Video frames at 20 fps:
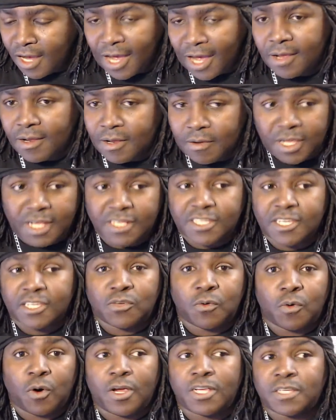N
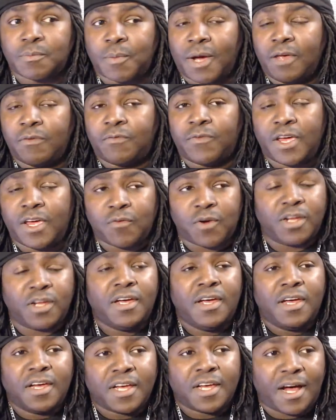N64 is my favorite
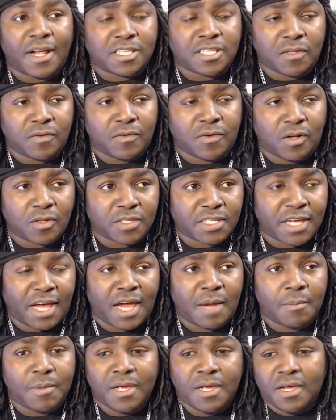console of all
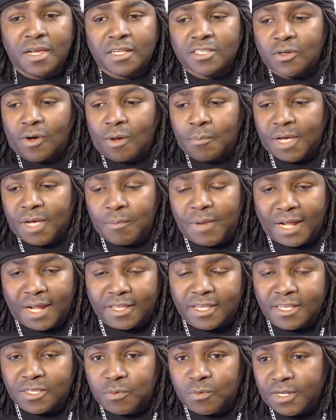time, so I'm coming at
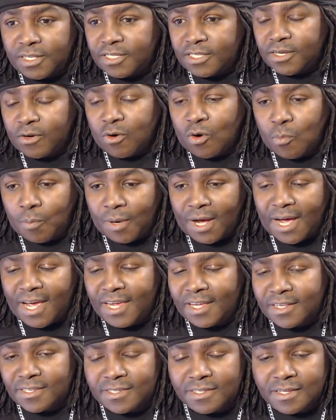this with zero
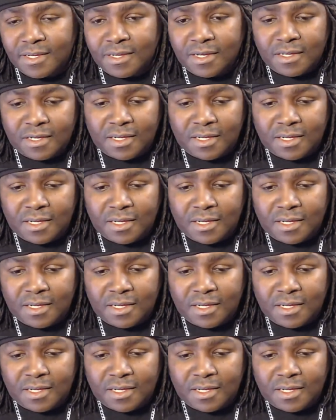bias.